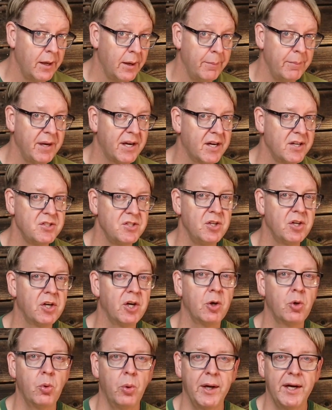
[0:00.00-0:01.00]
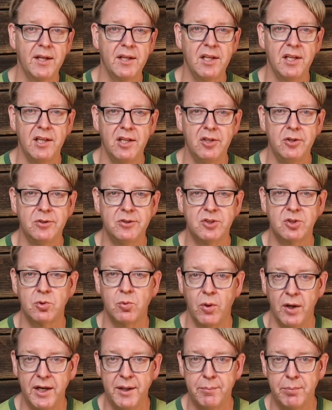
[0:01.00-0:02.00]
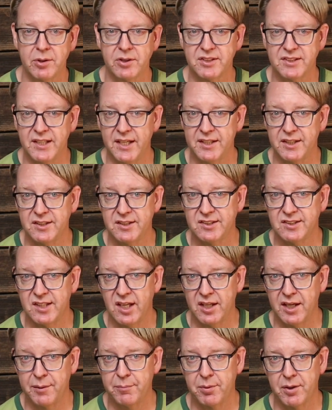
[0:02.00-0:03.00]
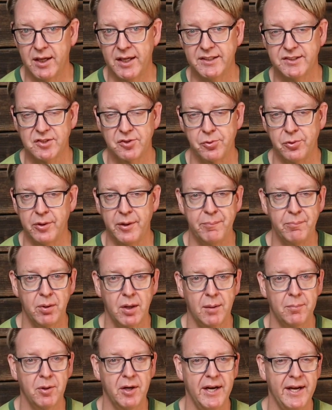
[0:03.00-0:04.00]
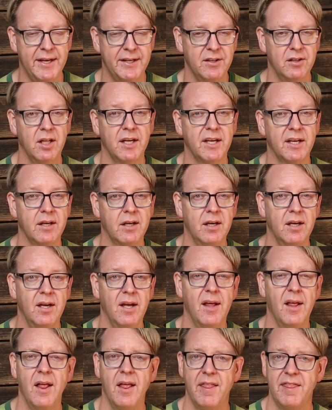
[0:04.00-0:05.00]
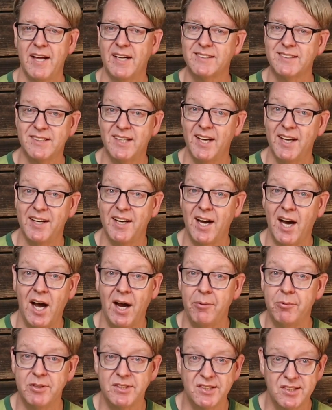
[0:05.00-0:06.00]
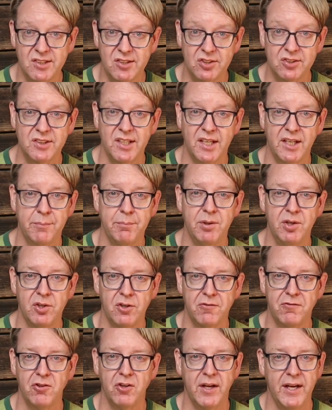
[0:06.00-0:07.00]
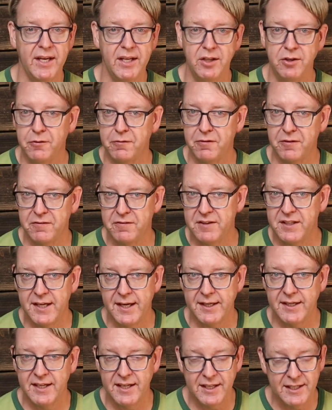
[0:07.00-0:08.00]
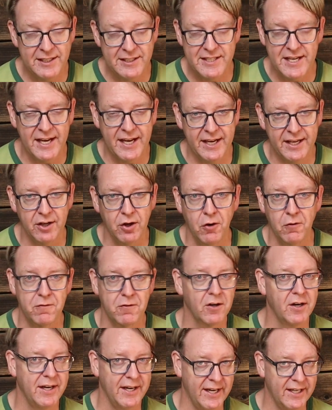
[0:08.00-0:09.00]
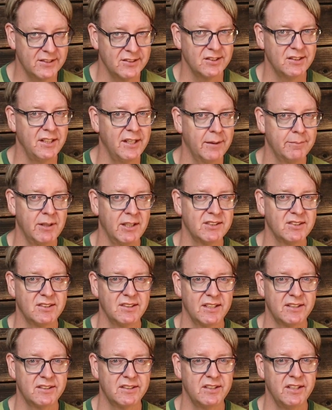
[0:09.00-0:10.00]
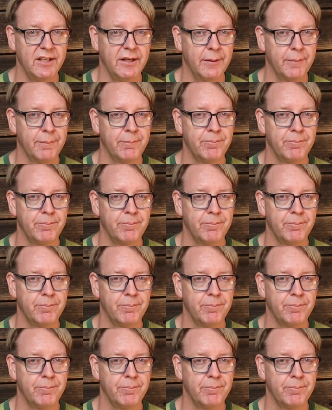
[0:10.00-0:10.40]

because you can quickly lose 20% of the selling price through improper handling. That said, I would still take a beautiful AU58 any day over a nasty MS-60.